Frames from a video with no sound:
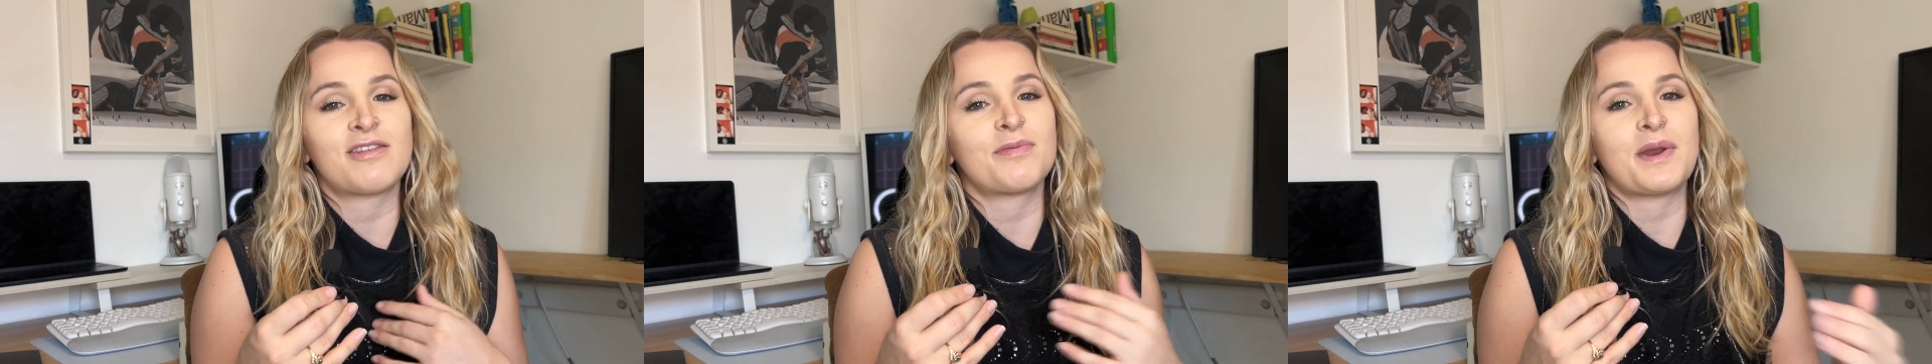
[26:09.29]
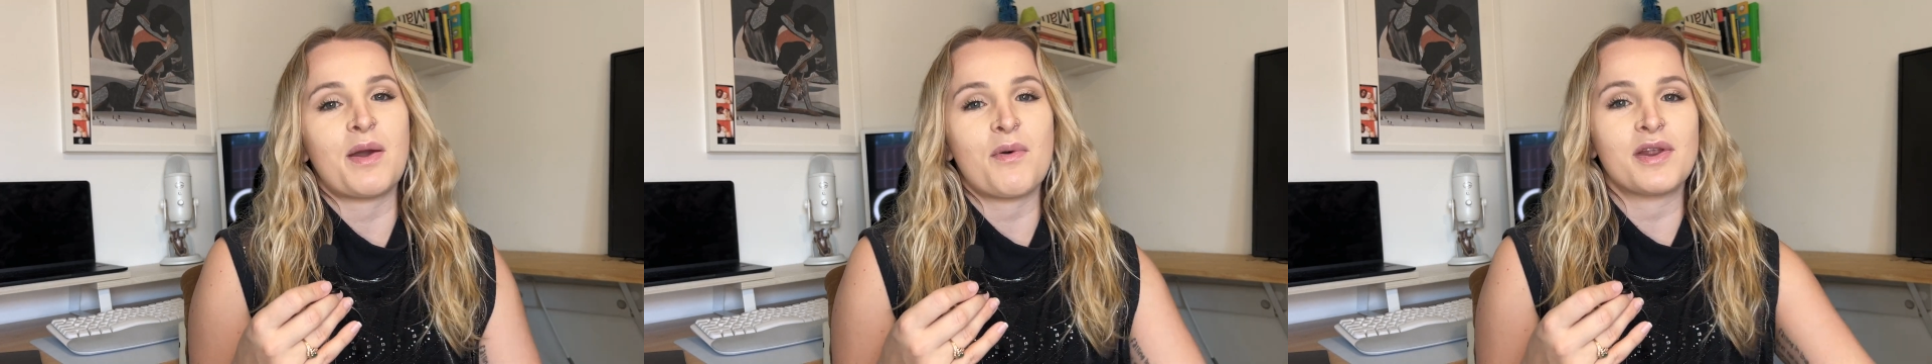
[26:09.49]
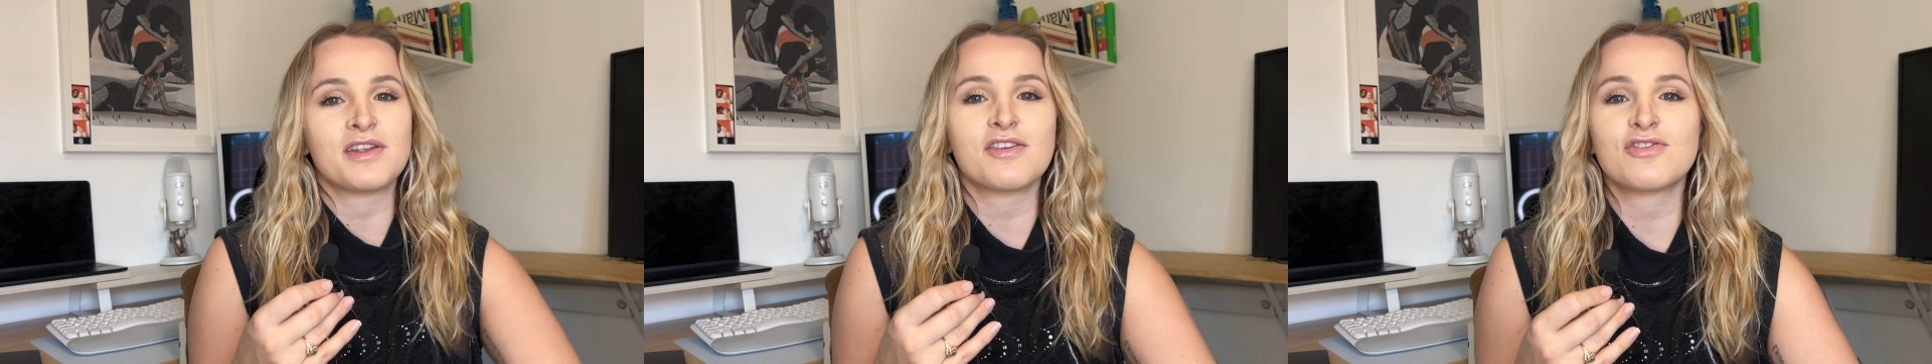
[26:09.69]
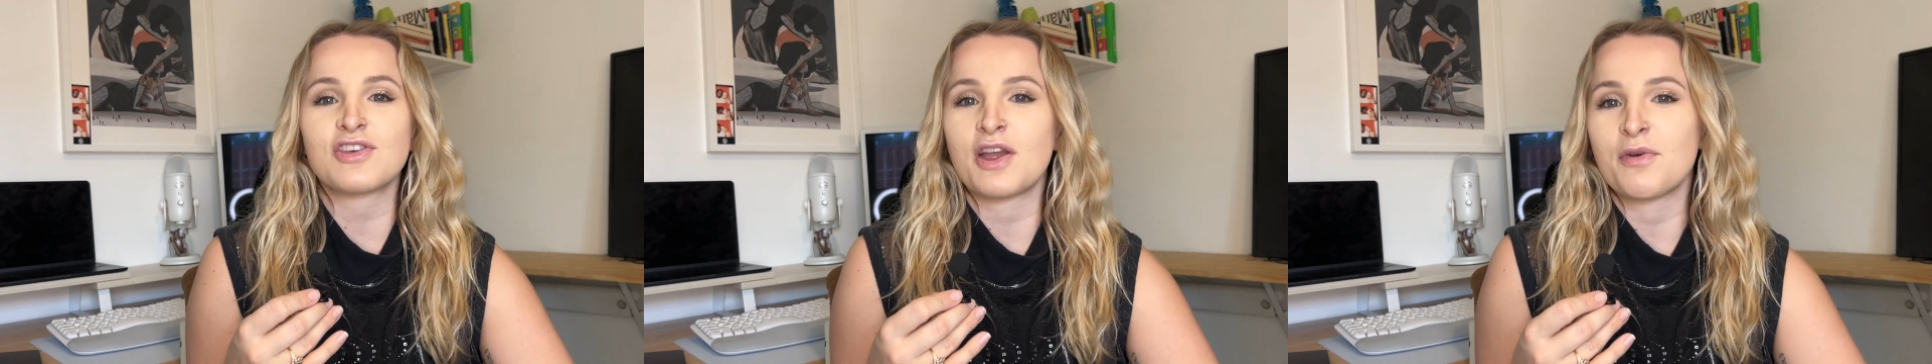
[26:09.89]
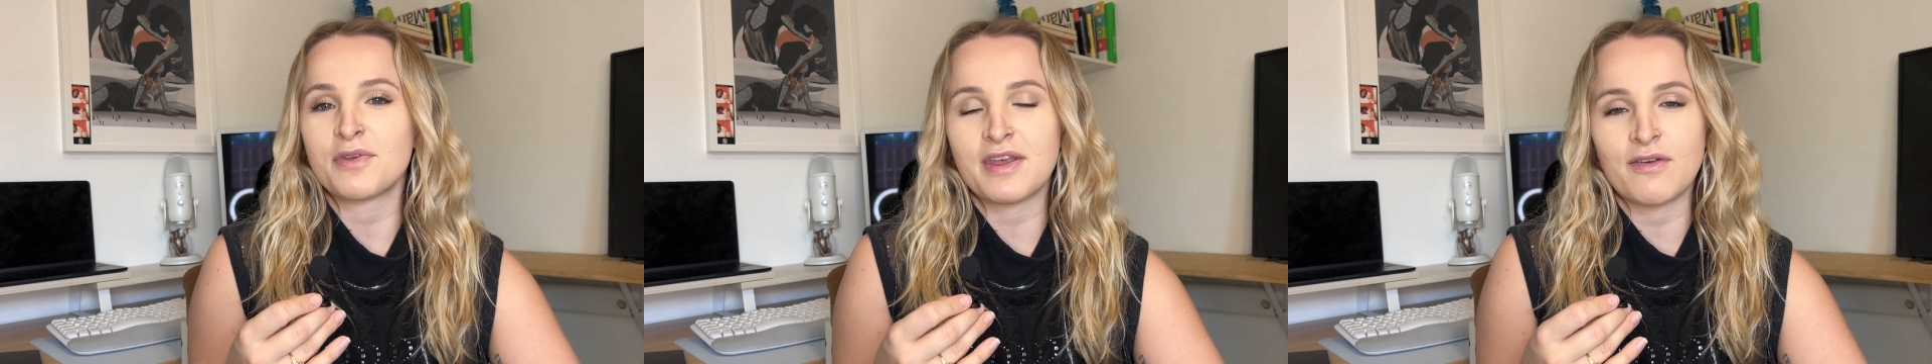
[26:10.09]
but I wanted to share
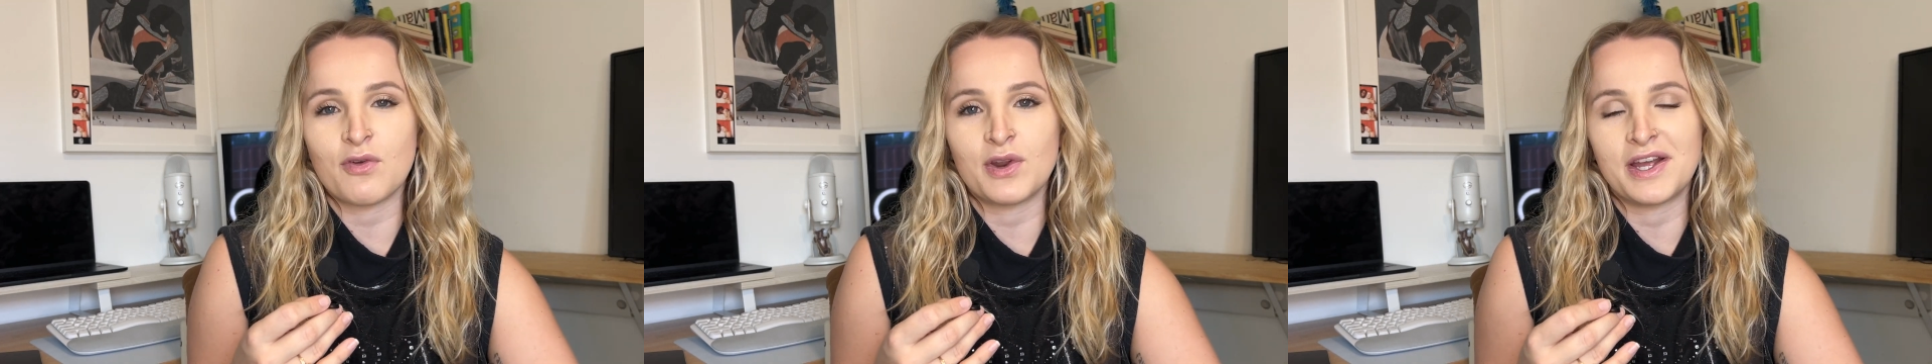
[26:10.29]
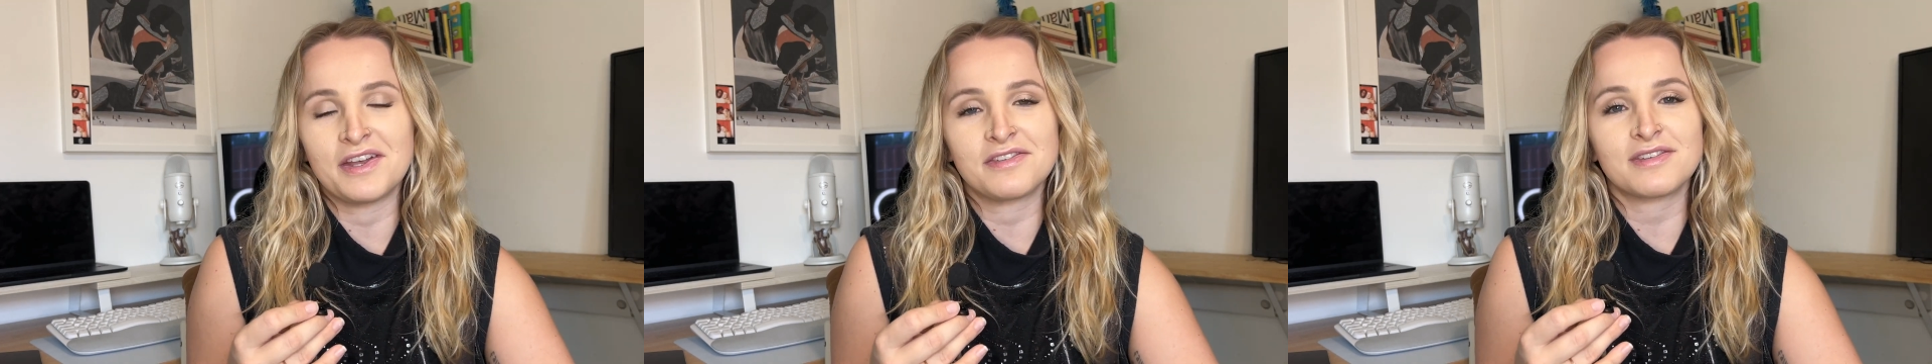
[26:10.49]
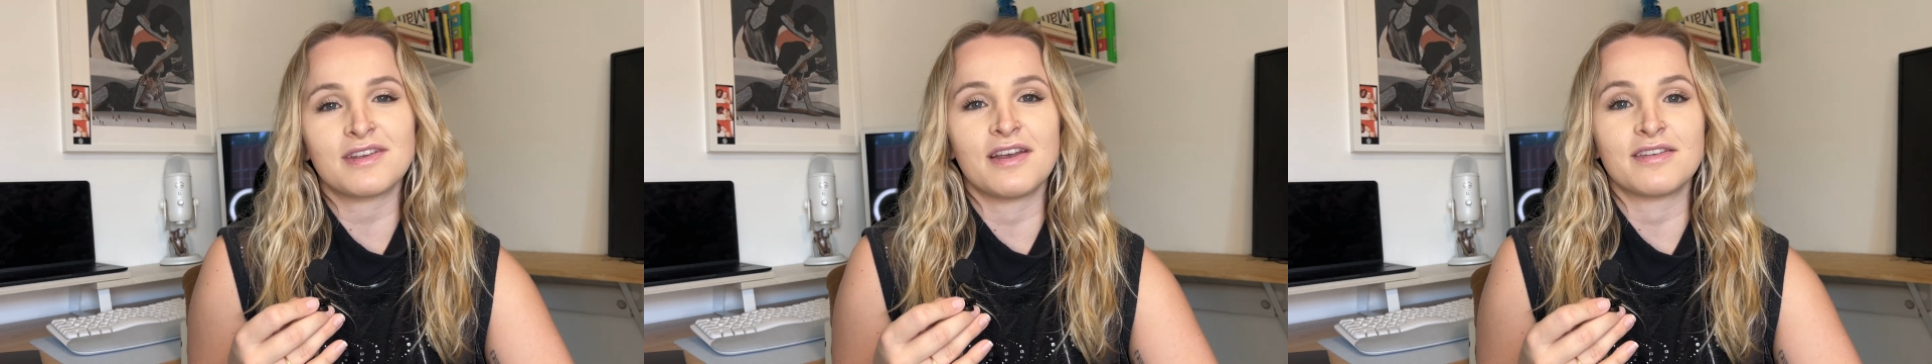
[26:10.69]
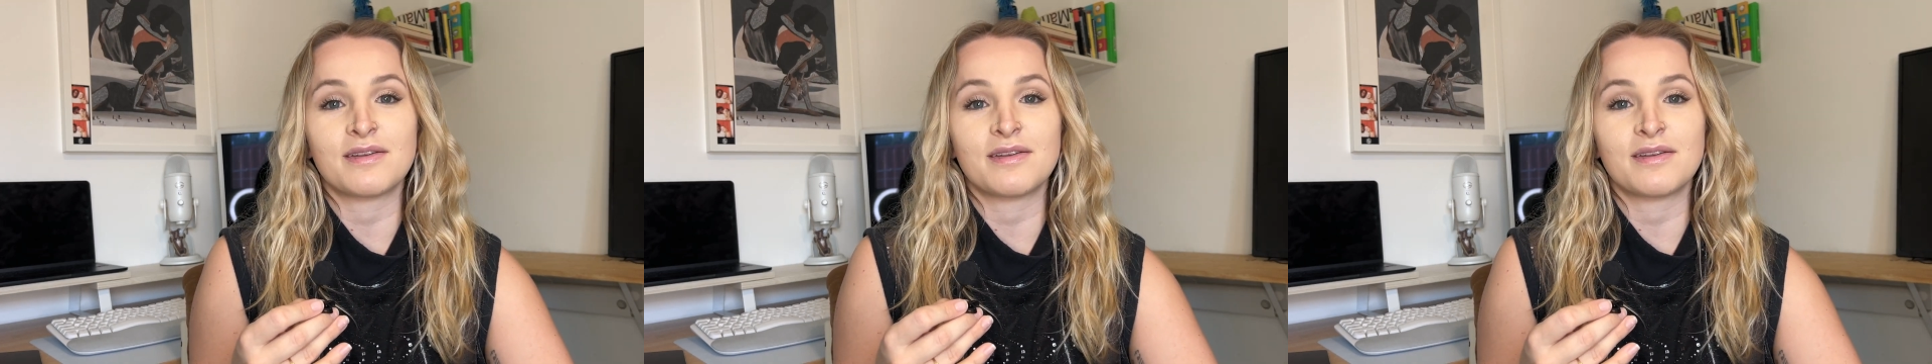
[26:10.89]
it with everyone else because